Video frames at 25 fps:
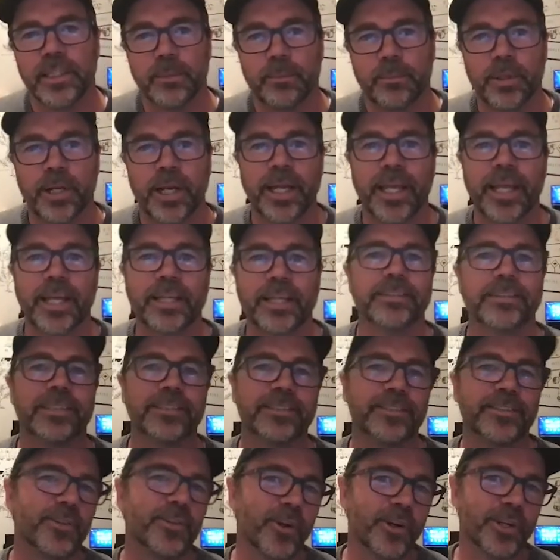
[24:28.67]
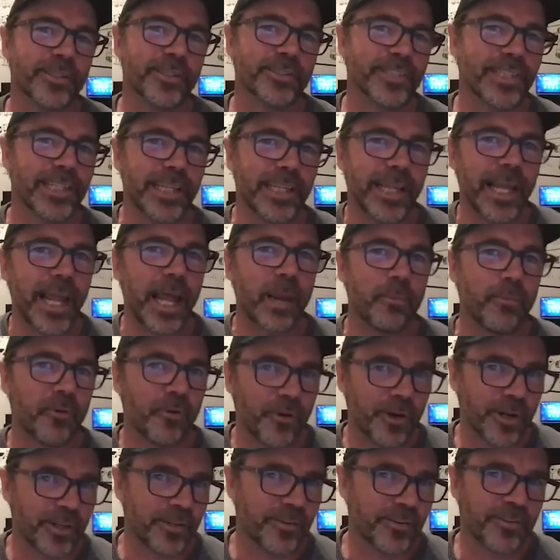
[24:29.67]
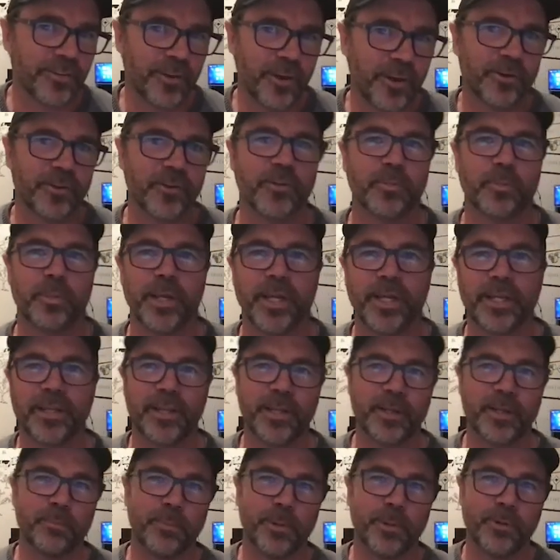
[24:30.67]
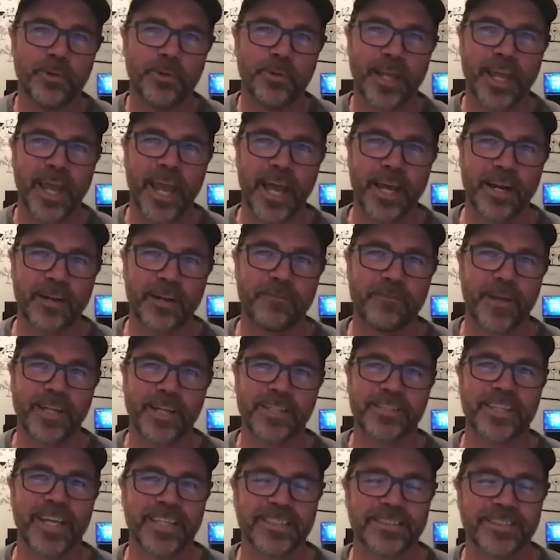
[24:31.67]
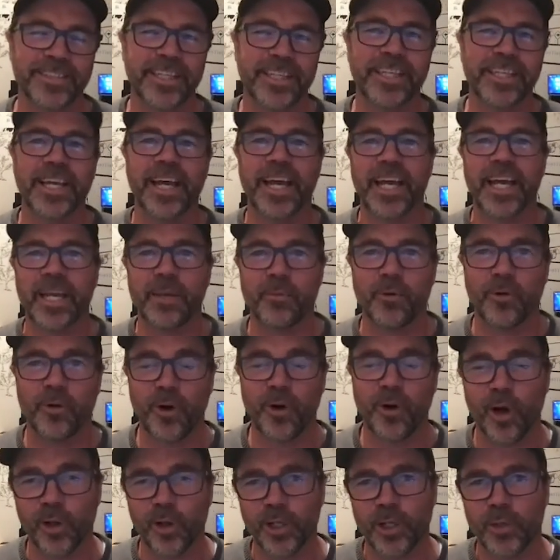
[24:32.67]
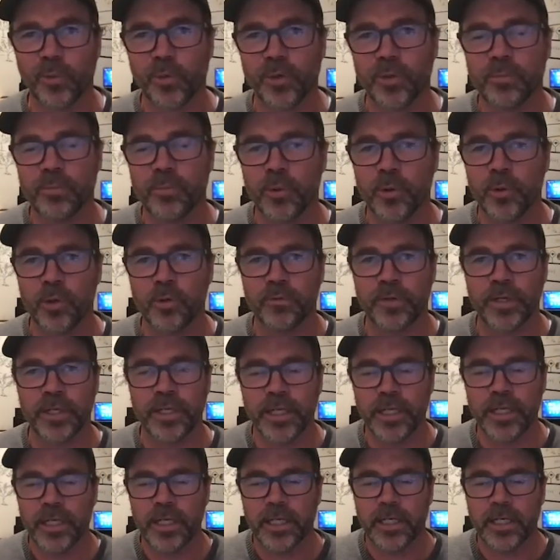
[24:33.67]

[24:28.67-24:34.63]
But I guess it's not as glamorous, so to speak, than building out a fantastic game or a Hollywood movie.